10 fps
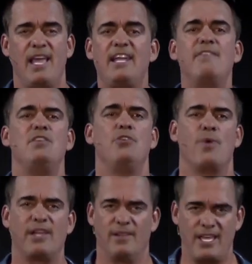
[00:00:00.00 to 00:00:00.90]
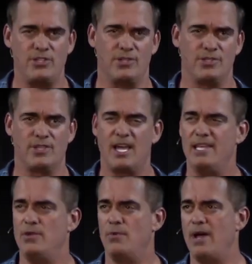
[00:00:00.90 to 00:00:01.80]
and even new regulations to
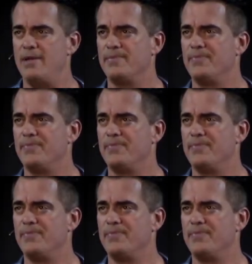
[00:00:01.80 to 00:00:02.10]
guide the way.